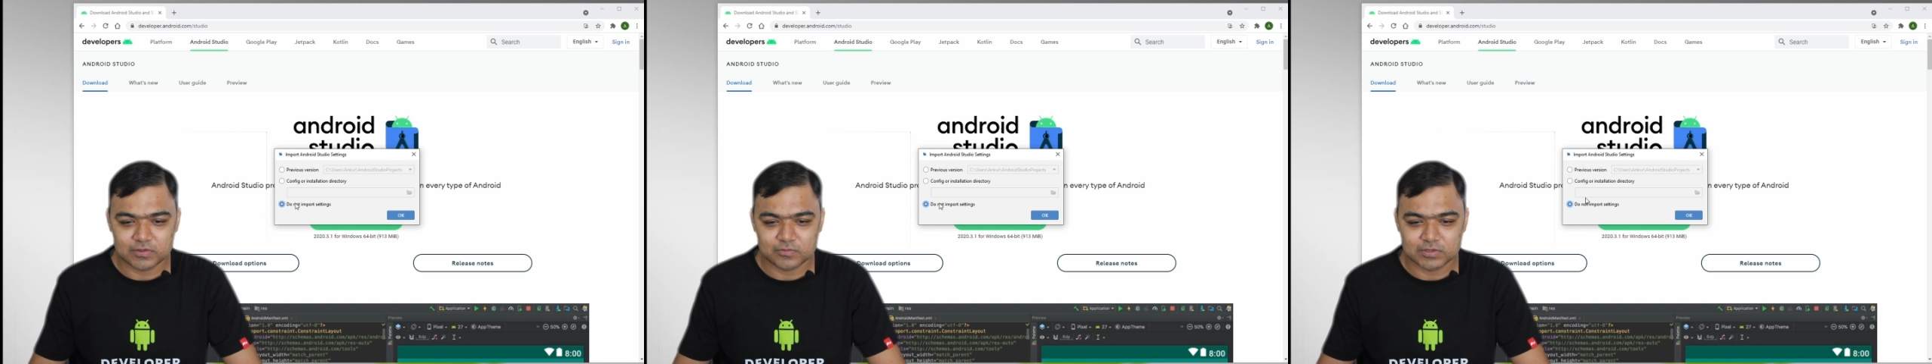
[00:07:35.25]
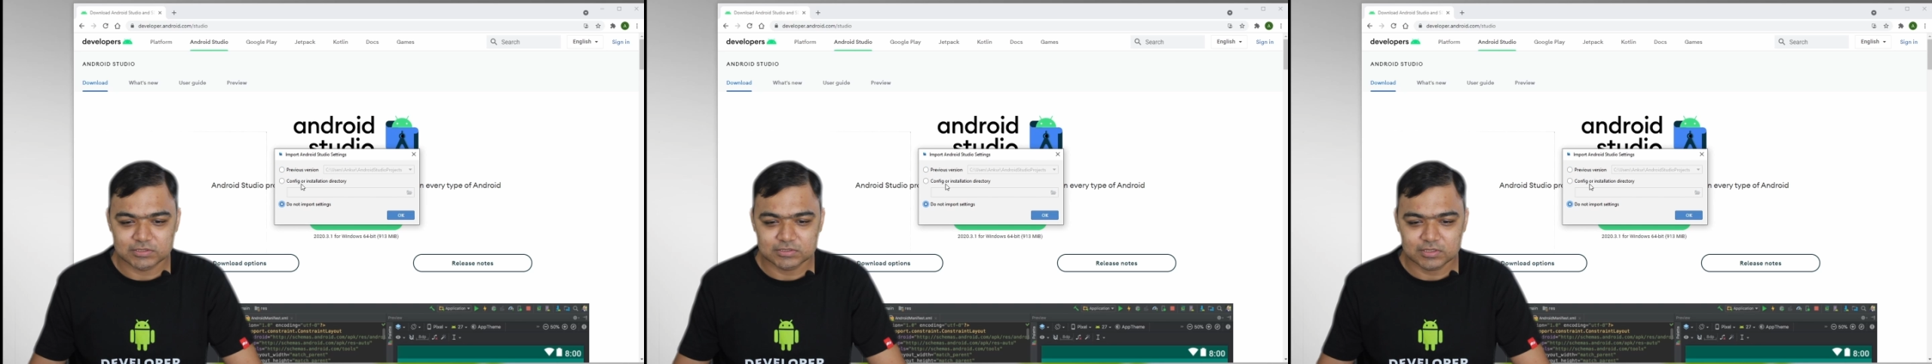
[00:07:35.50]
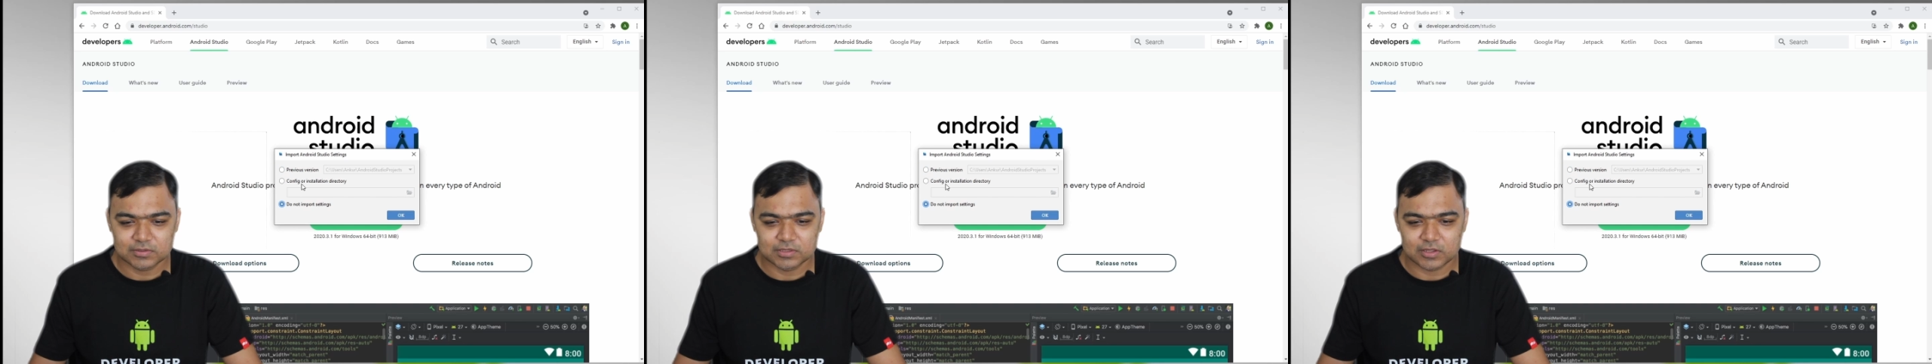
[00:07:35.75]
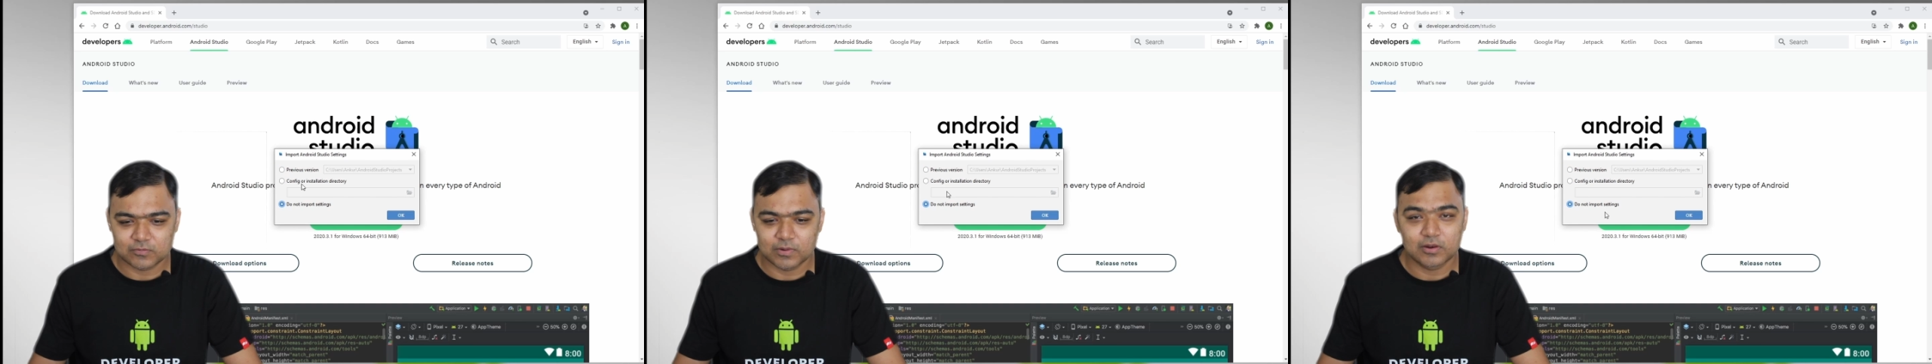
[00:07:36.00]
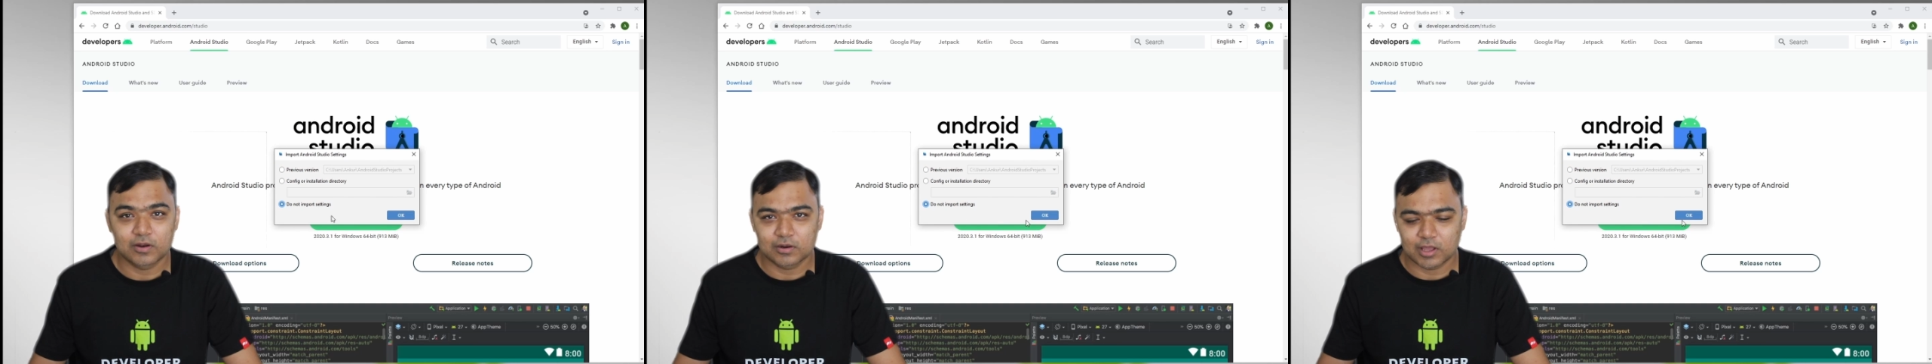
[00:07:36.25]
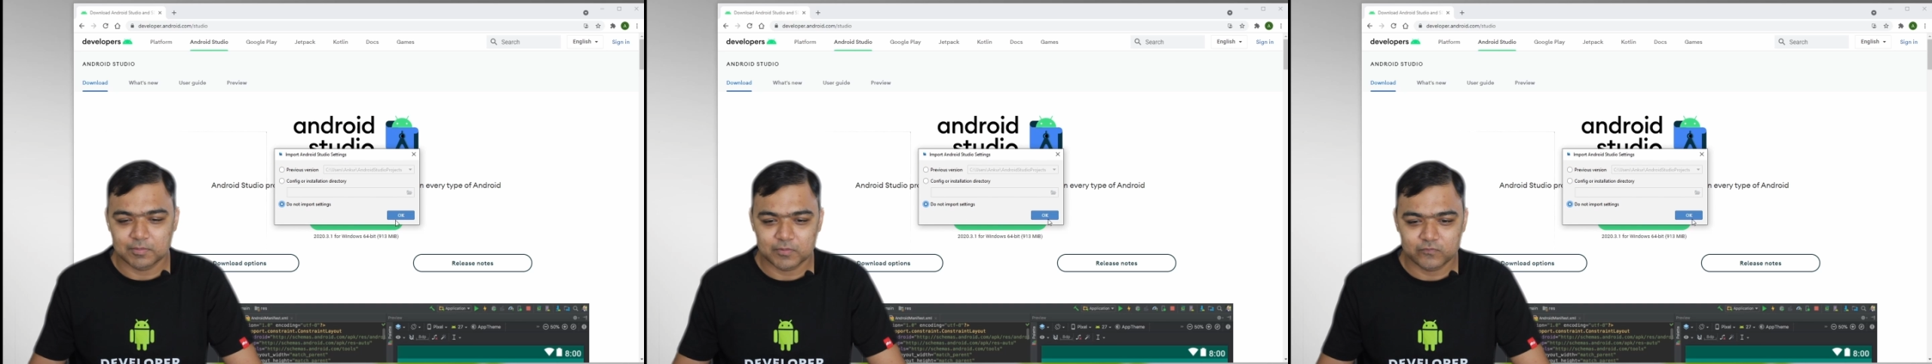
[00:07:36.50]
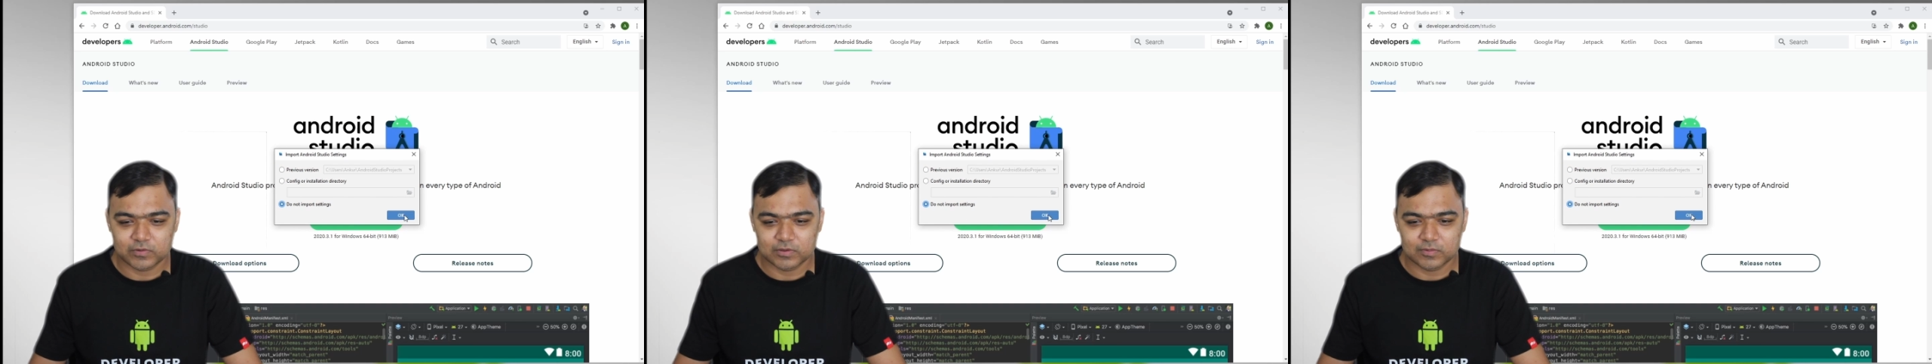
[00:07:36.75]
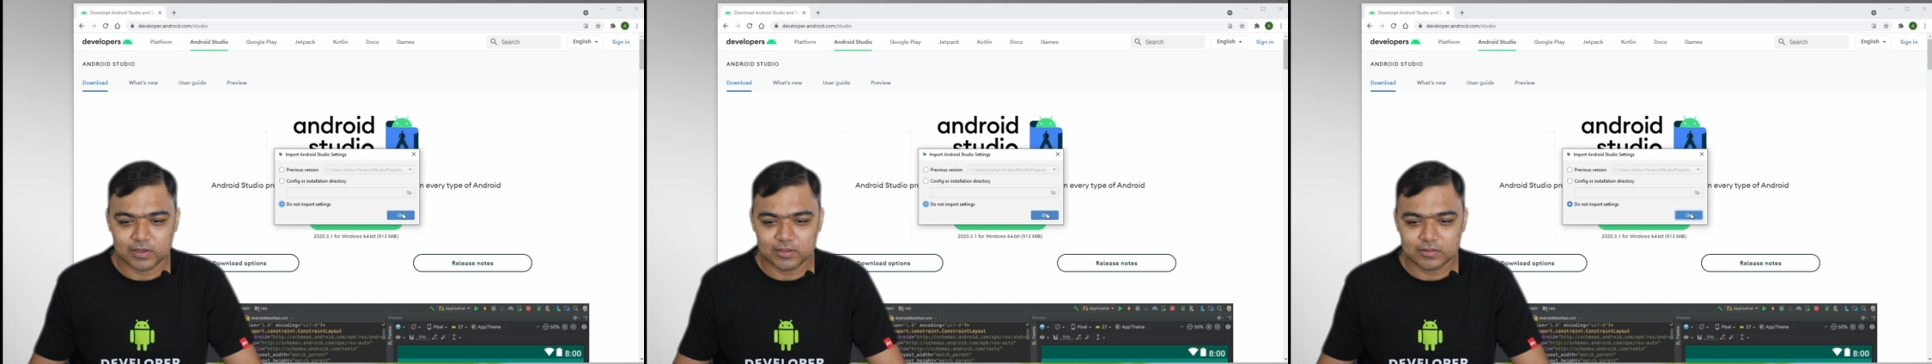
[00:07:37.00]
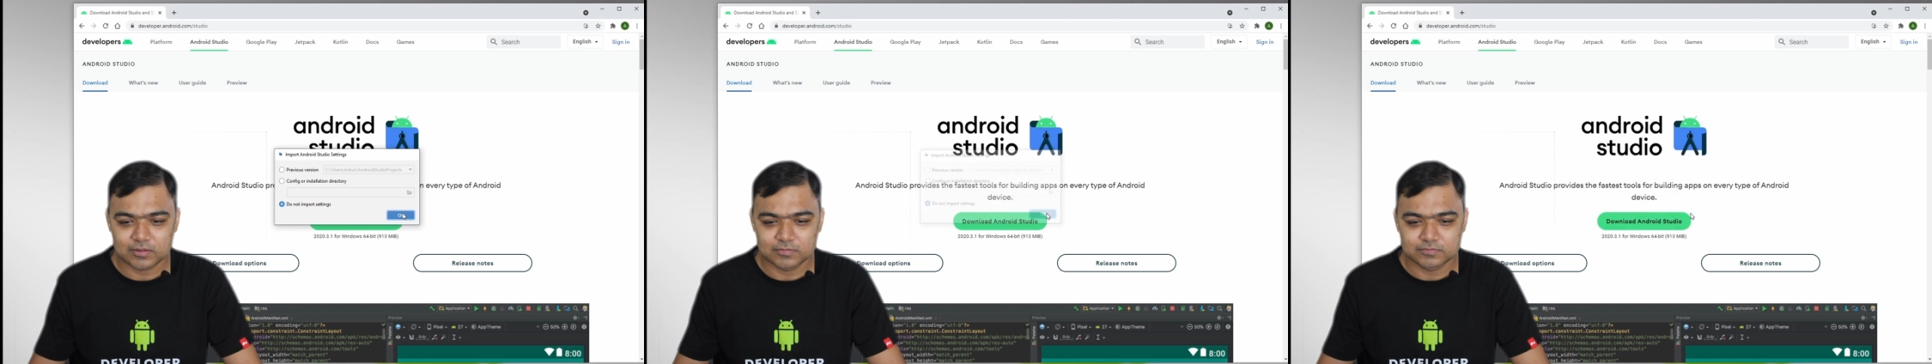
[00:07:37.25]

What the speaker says: version. This will not come up for you guys.